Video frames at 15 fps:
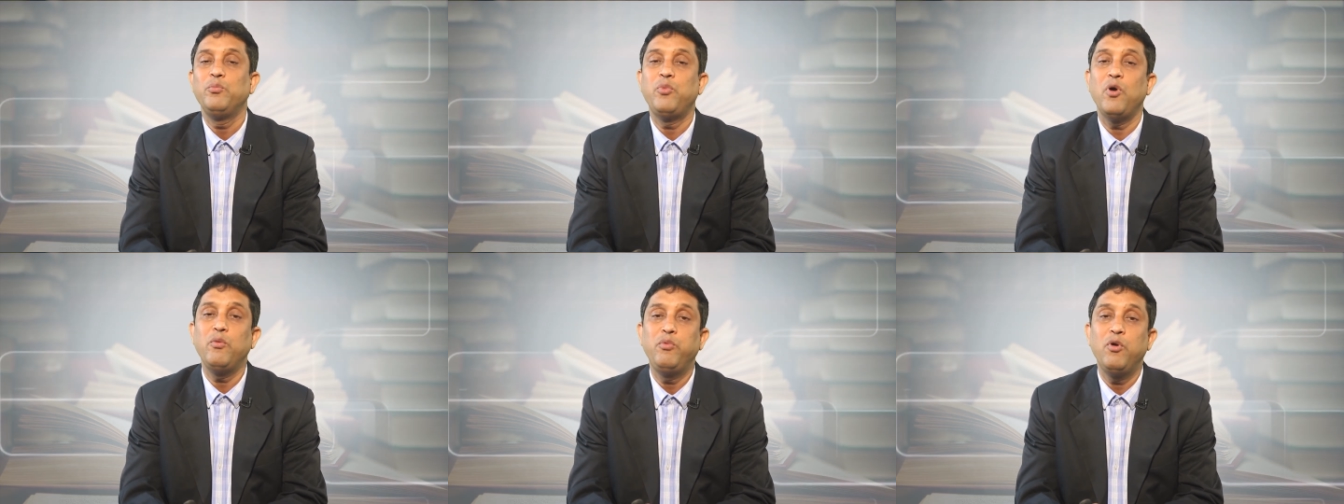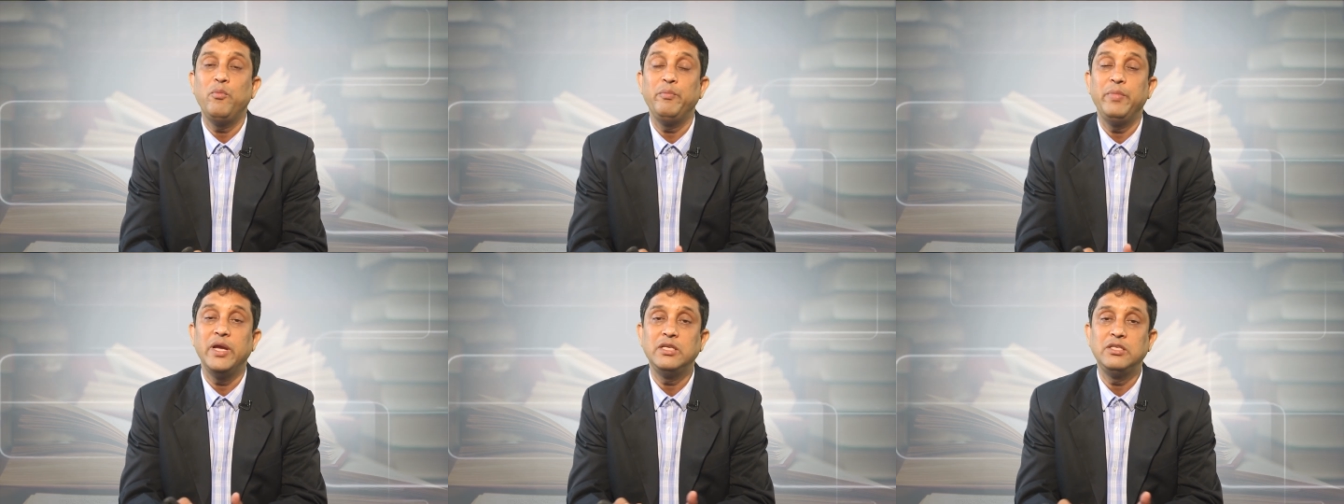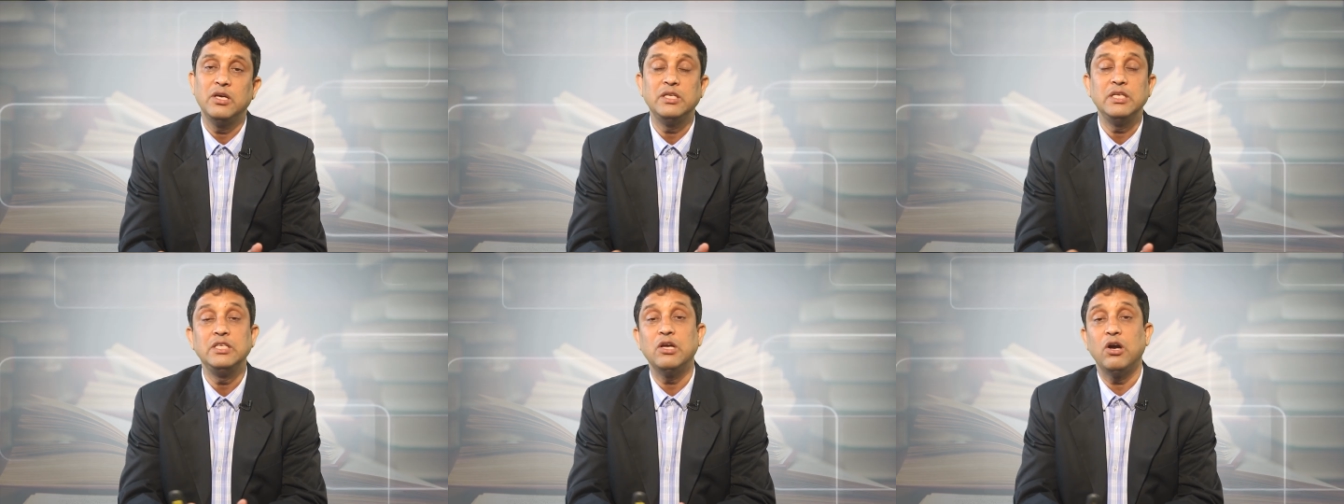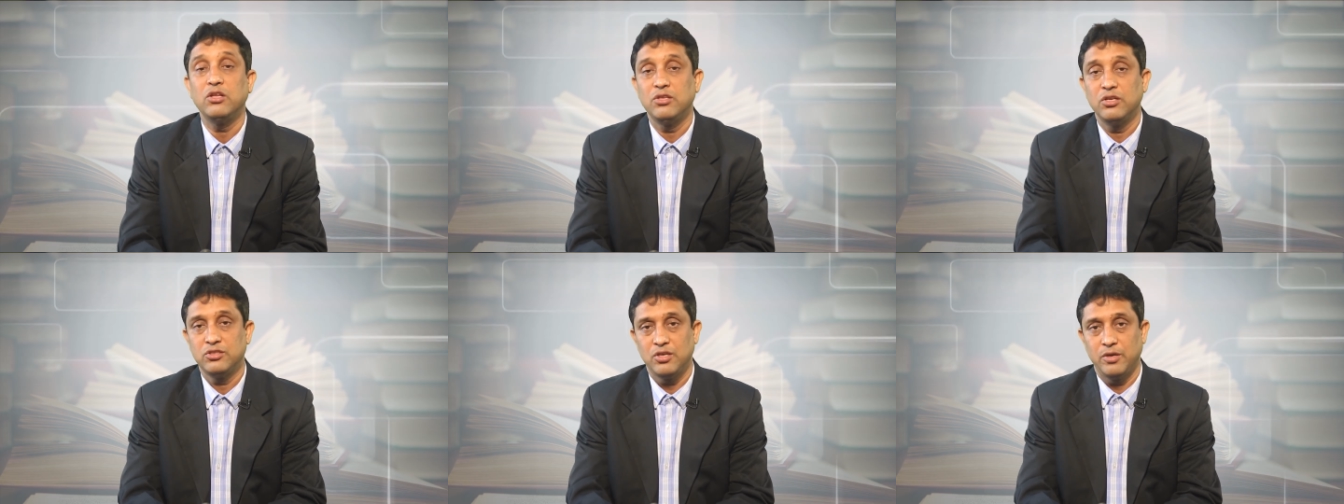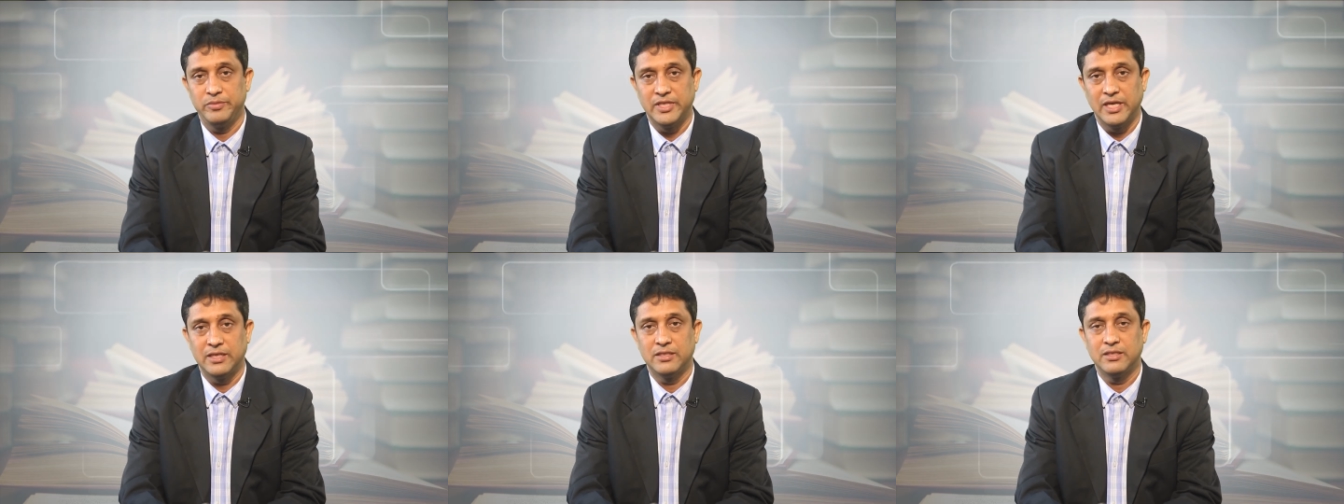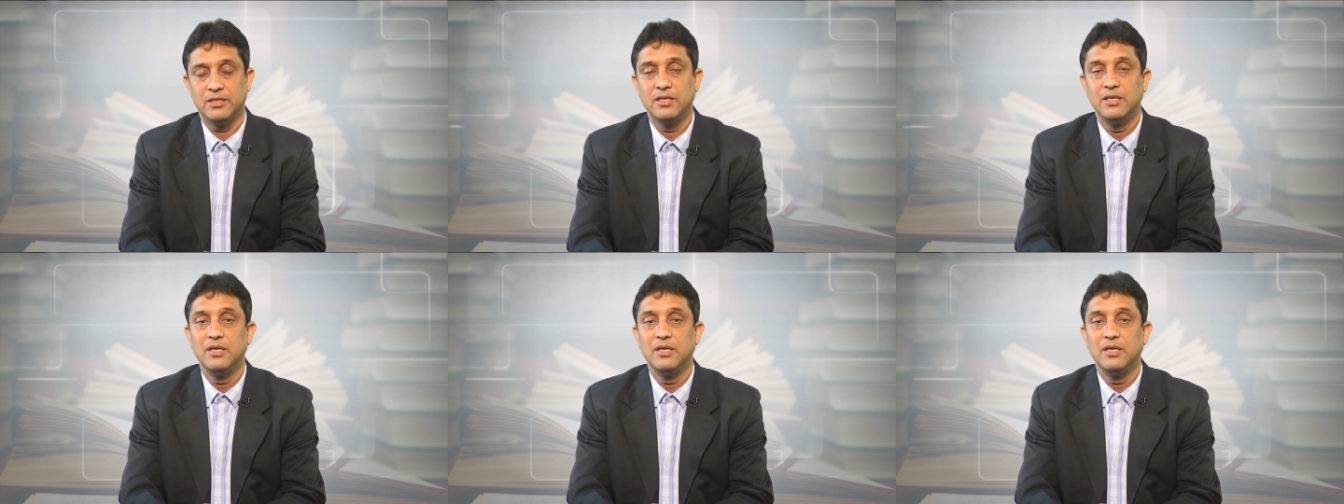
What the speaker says: perform better in other subject.